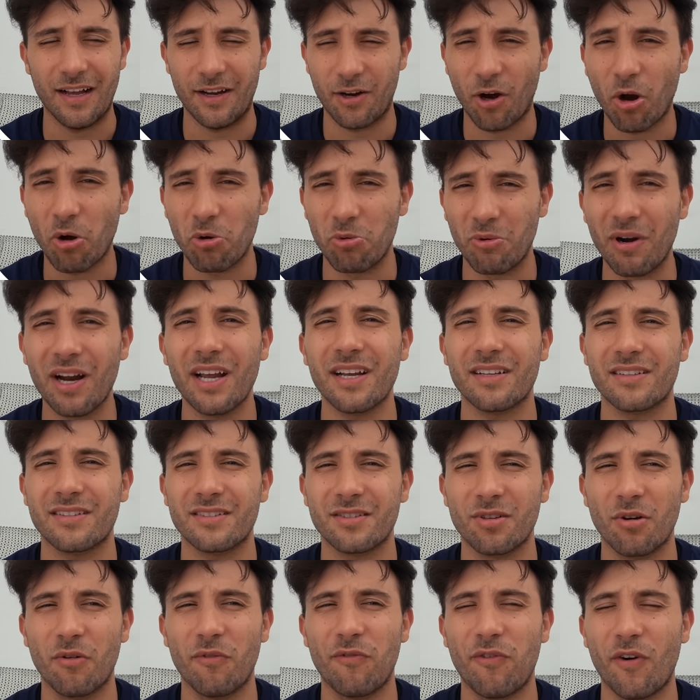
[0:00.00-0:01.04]
correct
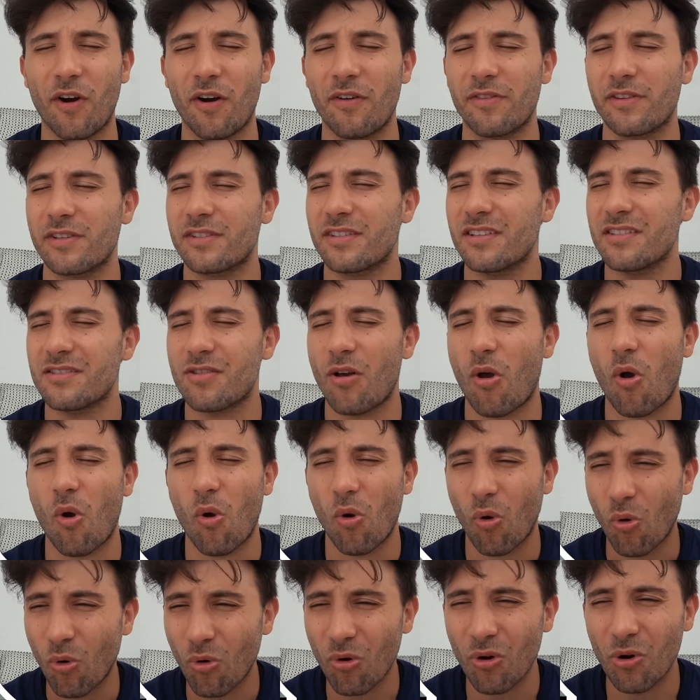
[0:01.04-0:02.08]
so far. This is
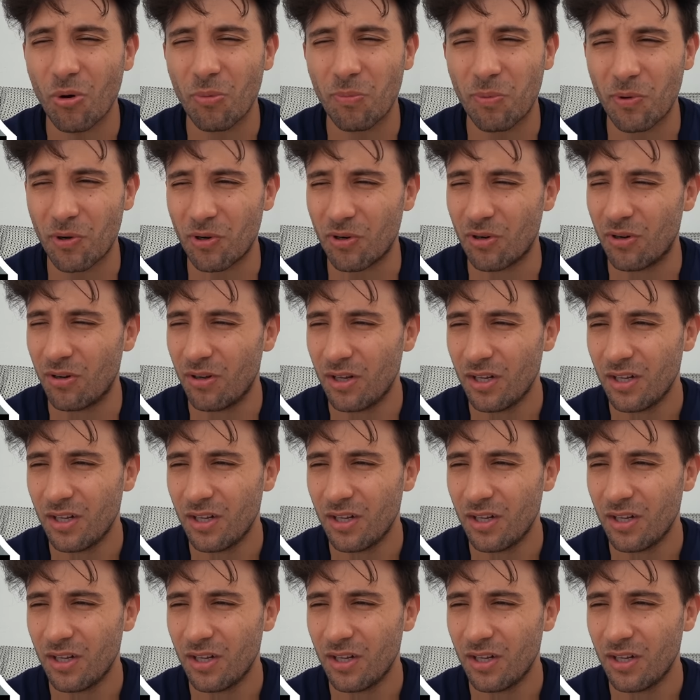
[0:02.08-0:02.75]
horrible.